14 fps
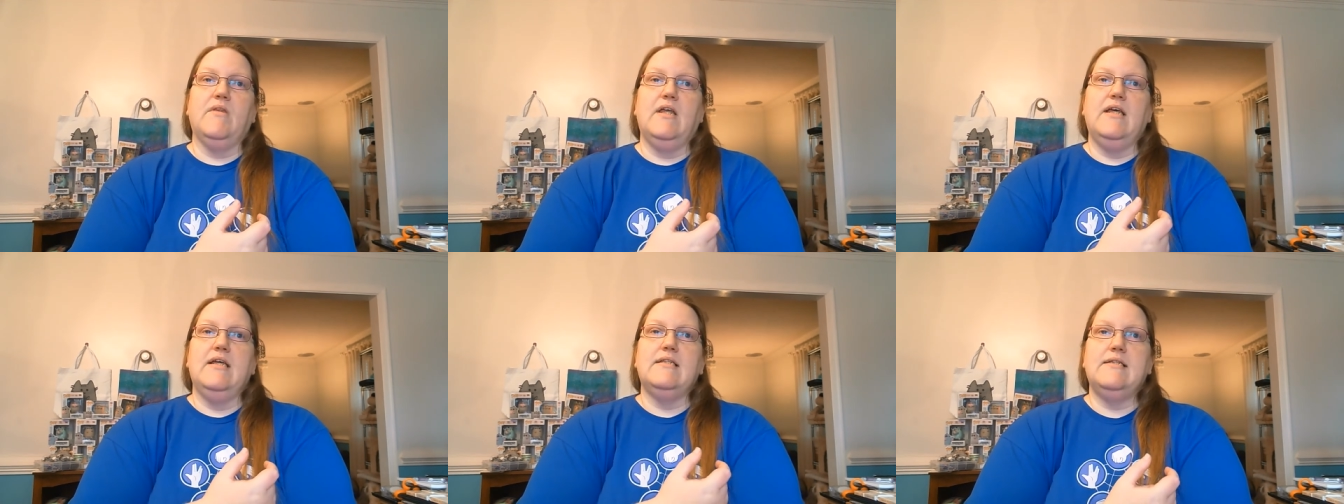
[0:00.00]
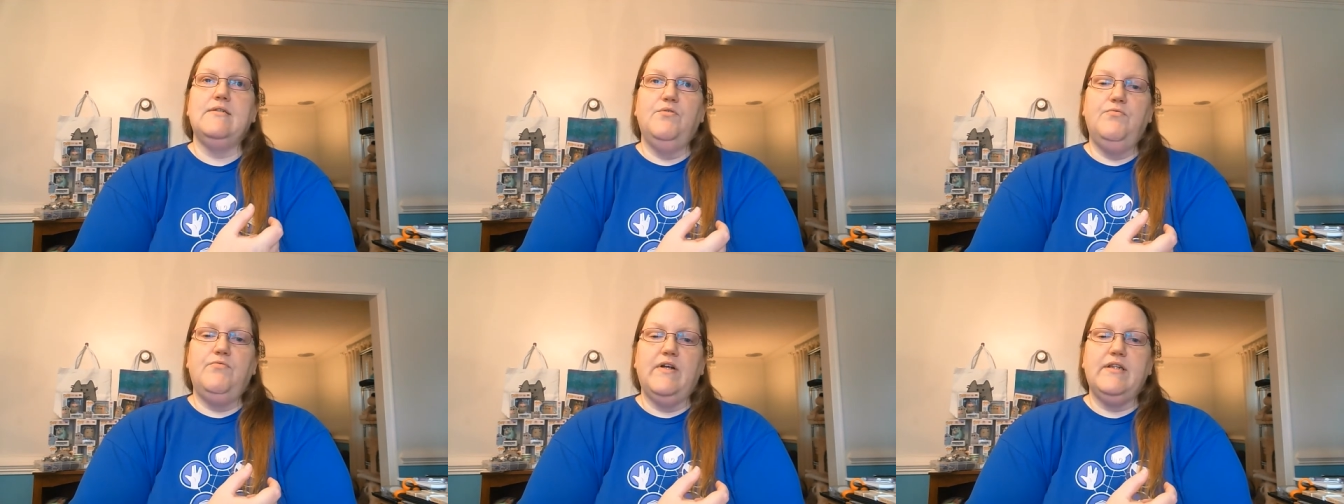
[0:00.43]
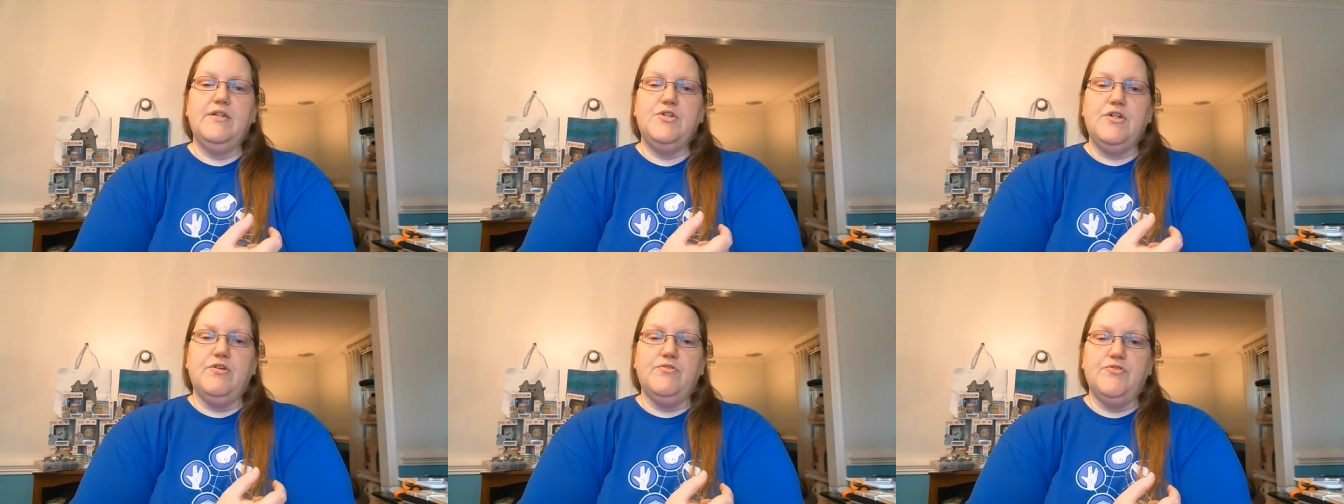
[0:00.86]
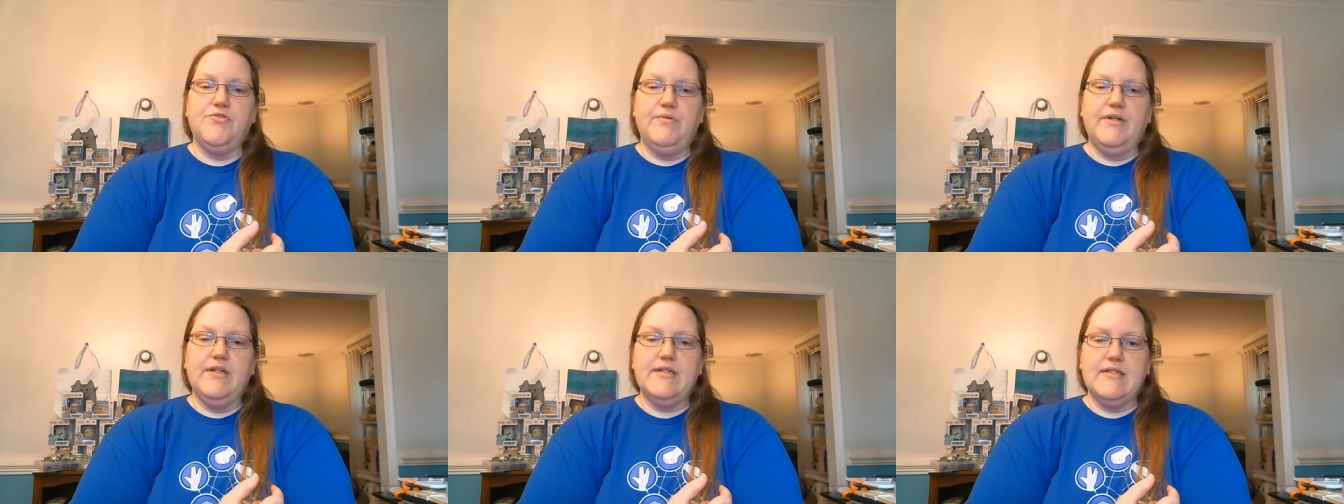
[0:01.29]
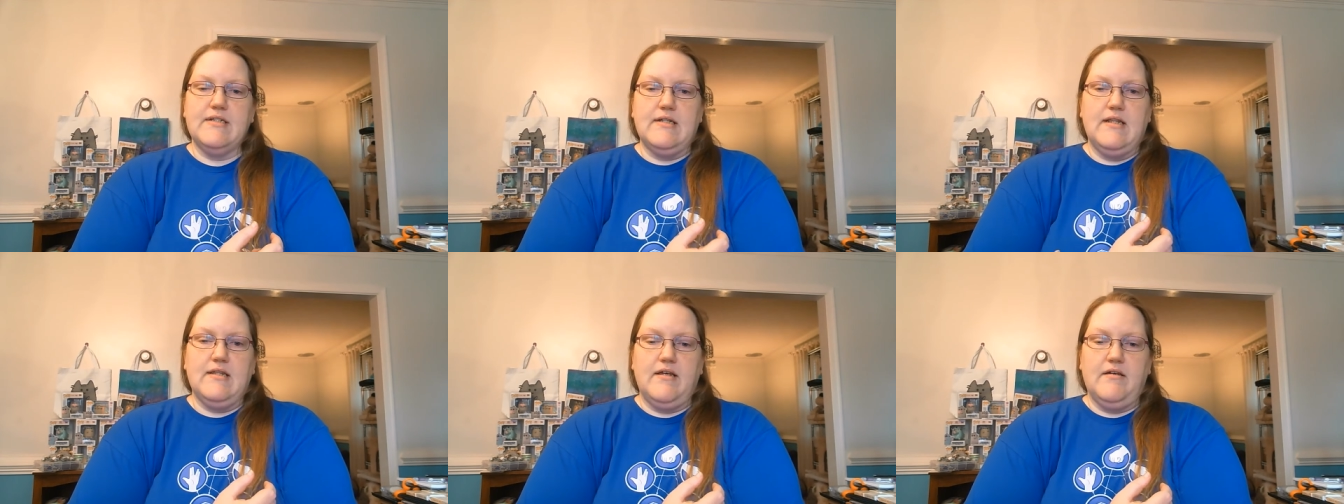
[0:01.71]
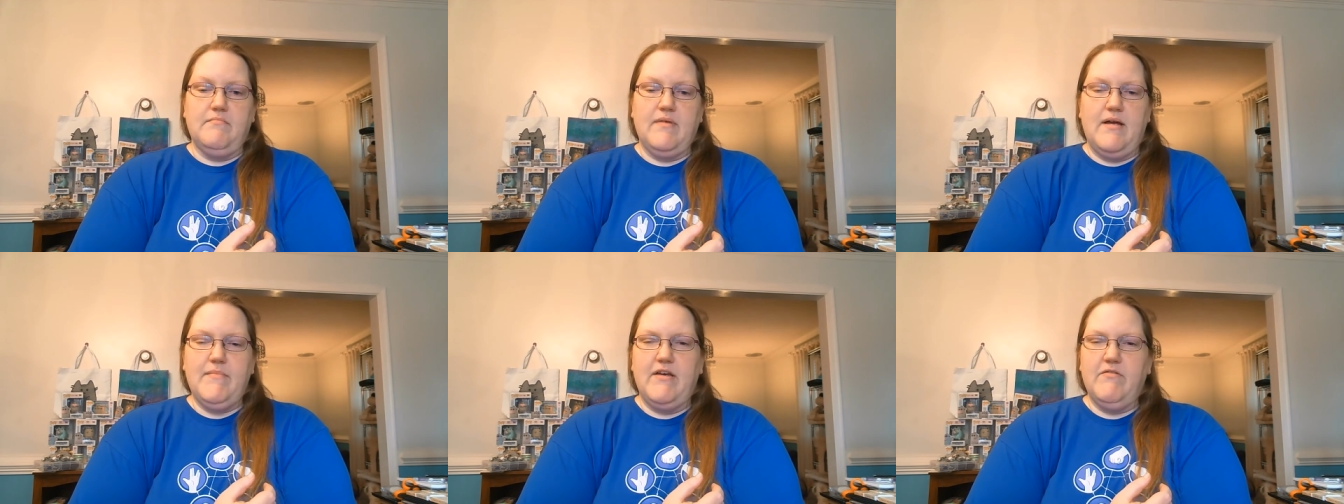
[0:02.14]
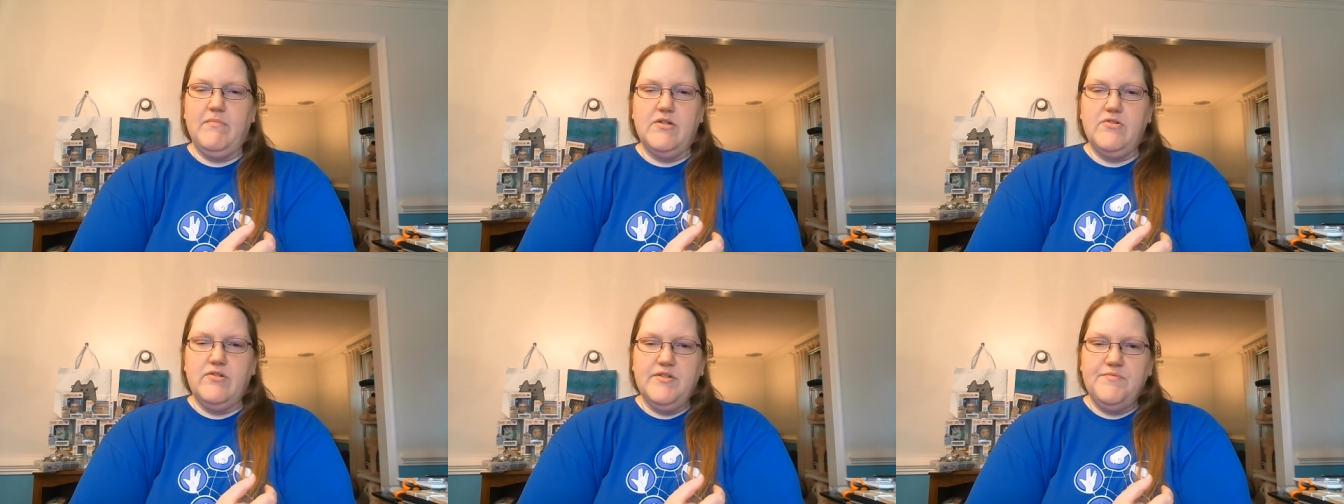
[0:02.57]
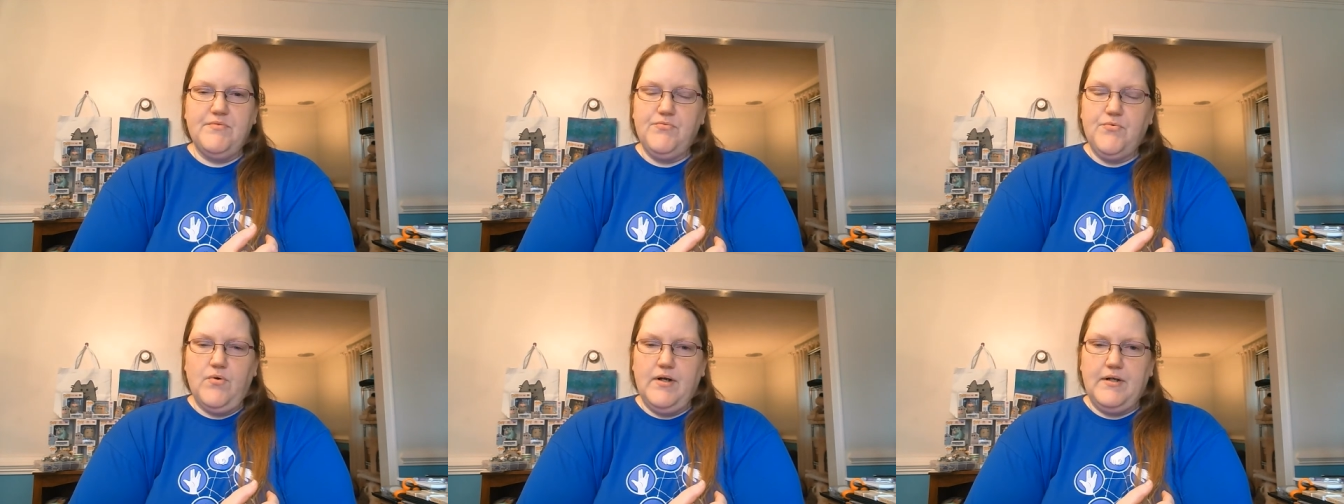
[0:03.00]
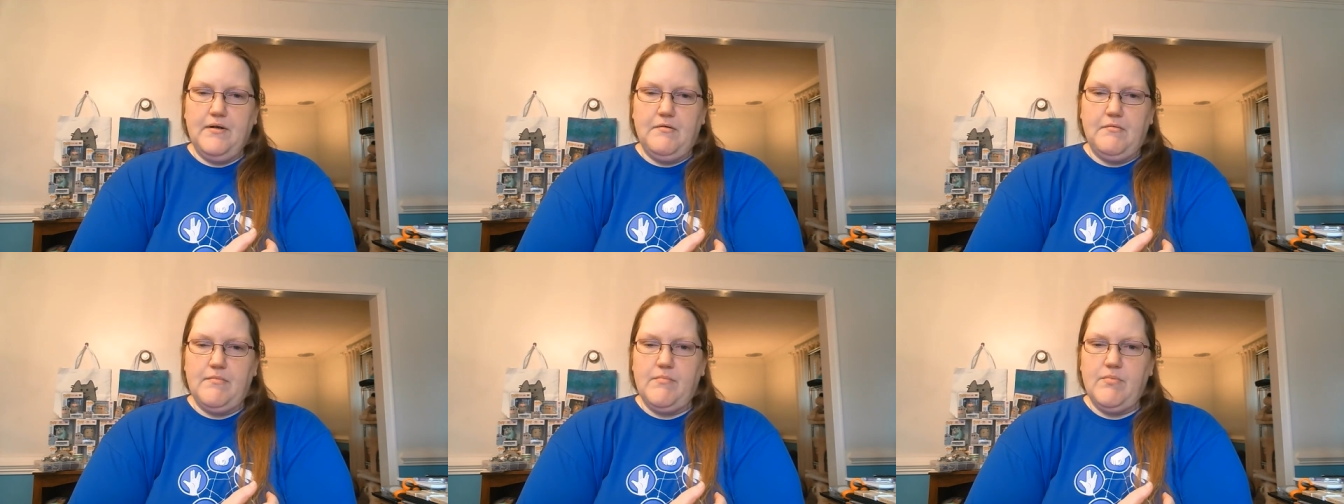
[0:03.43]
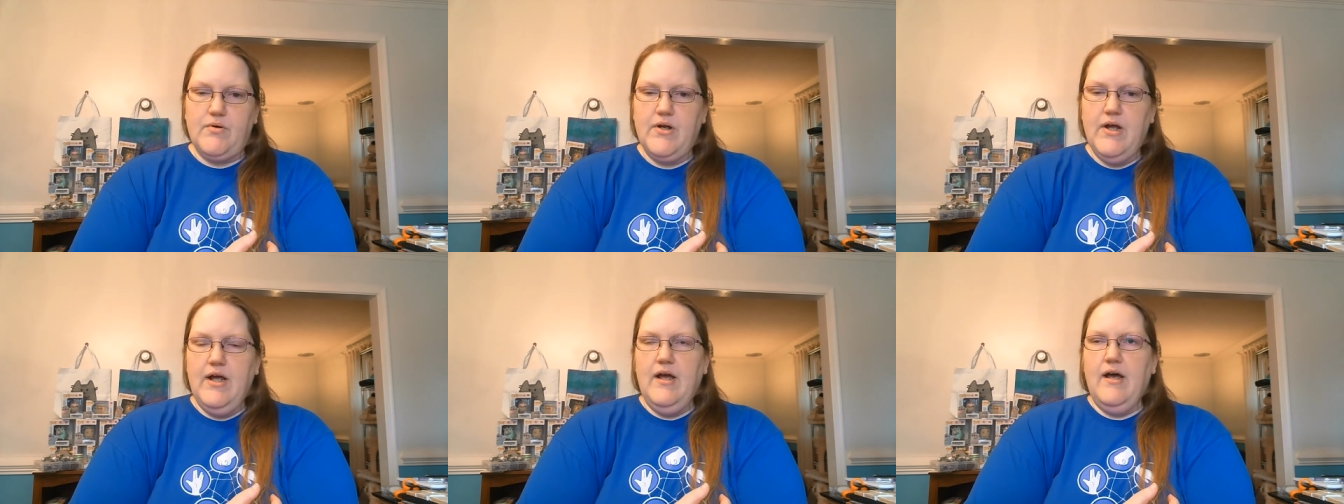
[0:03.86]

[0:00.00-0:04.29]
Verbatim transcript: it's still fun this year. They're doing a Disney theme. I may have mentioned this before. I can't remember.